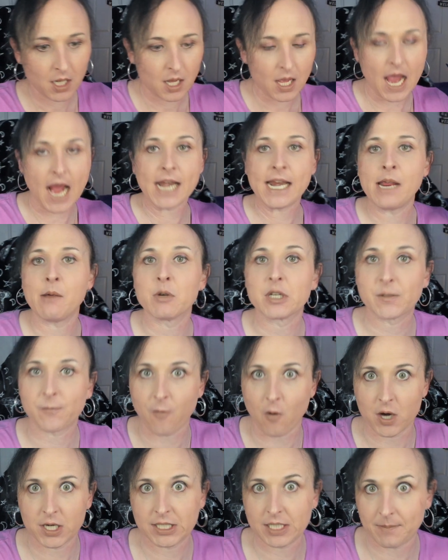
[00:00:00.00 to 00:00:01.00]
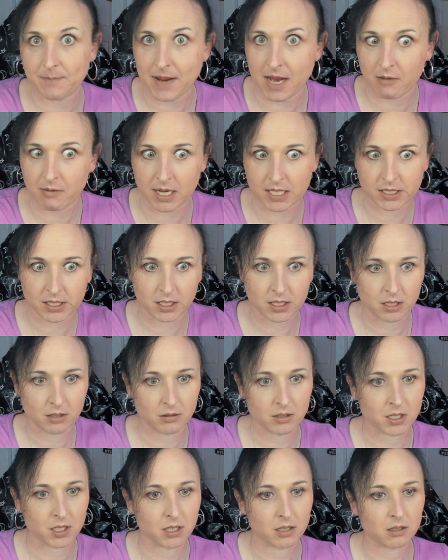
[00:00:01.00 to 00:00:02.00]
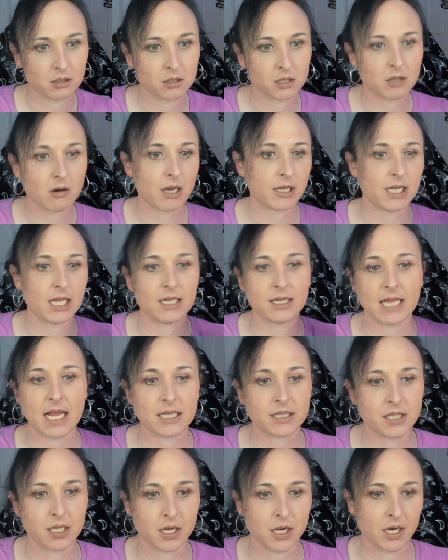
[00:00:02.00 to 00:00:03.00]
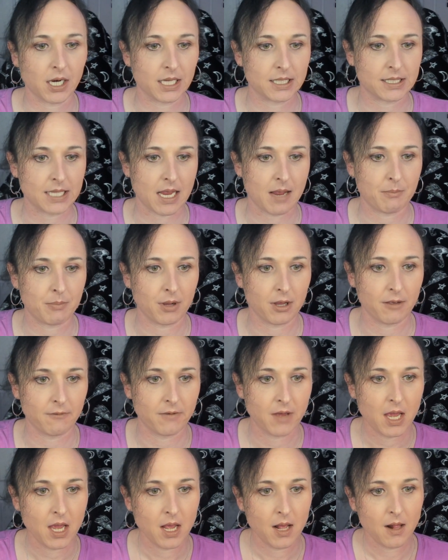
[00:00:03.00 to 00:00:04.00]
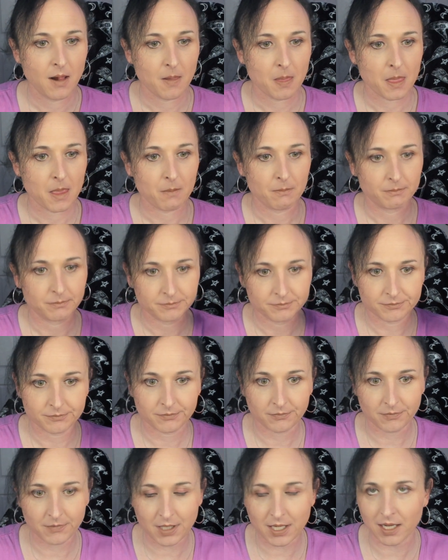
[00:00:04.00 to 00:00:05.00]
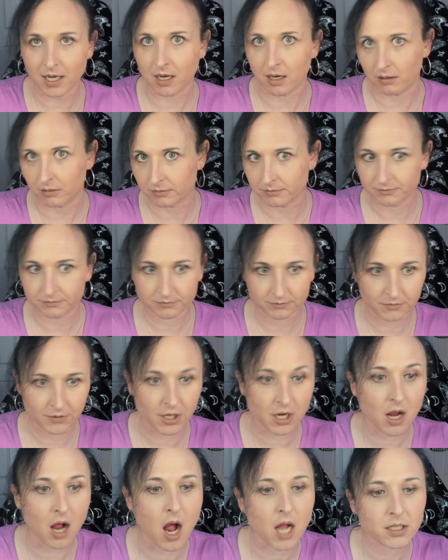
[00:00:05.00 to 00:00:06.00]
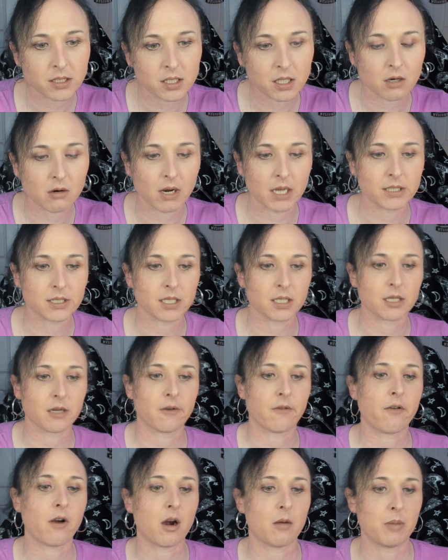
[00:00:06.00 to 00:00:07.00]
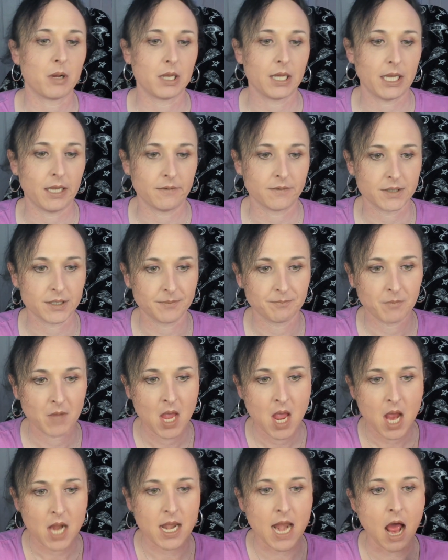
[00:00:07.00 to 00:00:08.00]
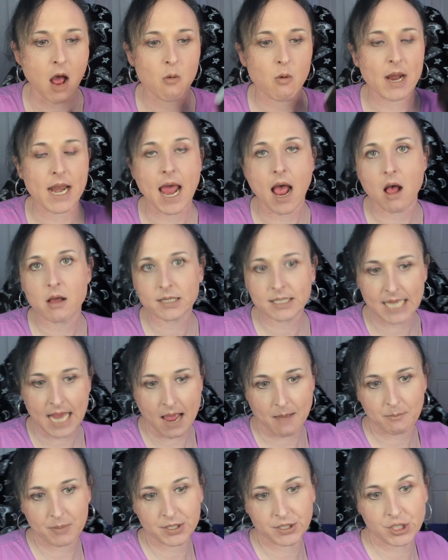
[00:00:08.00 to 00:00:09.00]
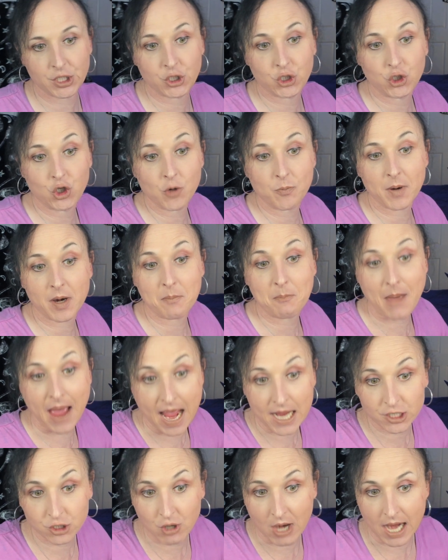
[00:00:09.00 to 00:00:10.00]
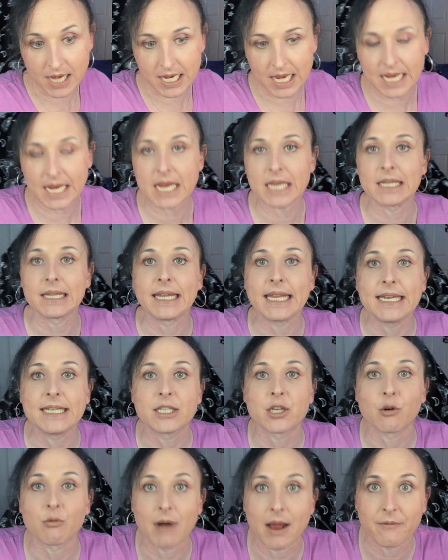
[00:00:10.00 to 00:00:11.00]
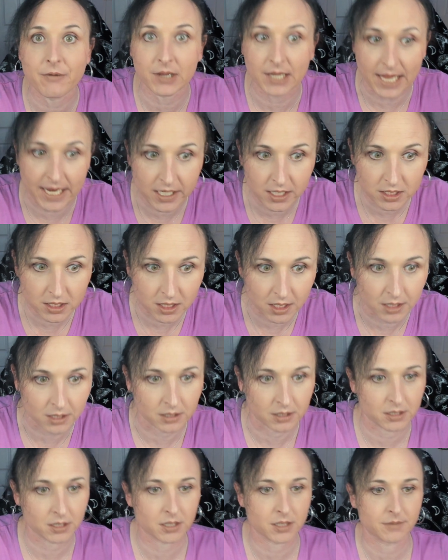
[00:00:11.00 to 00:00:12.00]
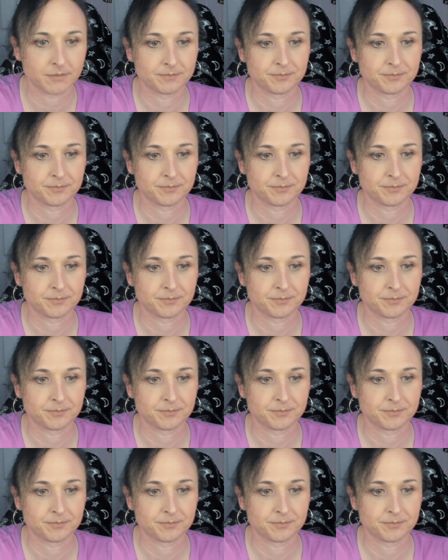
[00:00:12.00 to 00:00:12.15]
And he was forced to pay restitution. So I think that's a good example of, the consequences of our beliefs. Now, what else happens is Jupiter backtracking could lead to revelations.